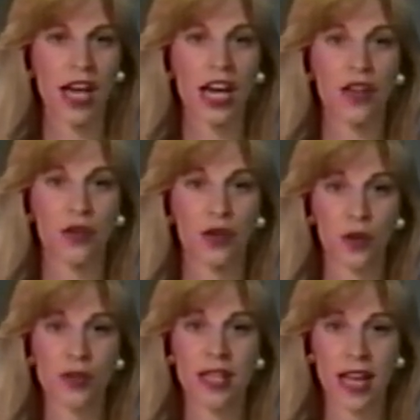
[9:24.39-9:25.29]
Either
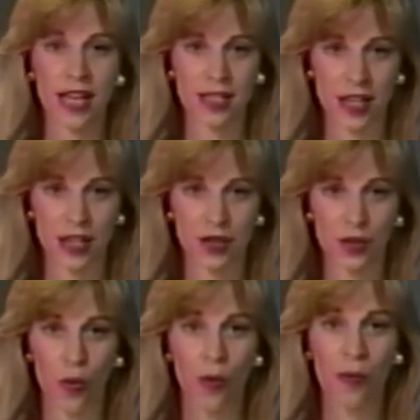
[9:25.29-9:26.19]
use it as is
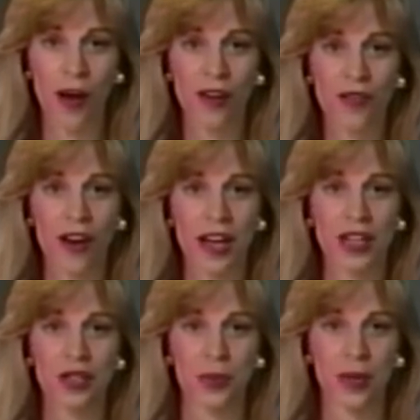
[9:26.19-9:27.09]
or modify
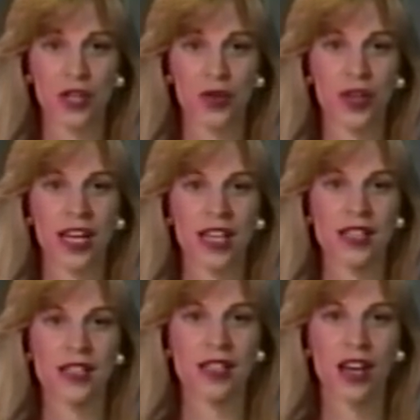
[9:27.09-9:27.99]
it to meet your
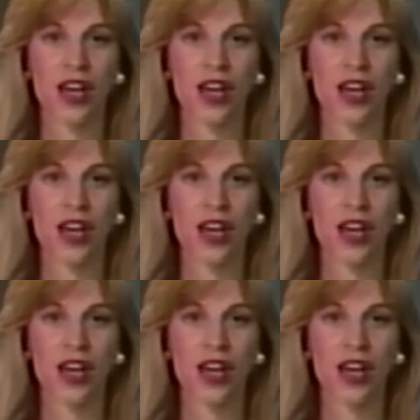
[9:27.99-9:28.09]
needs.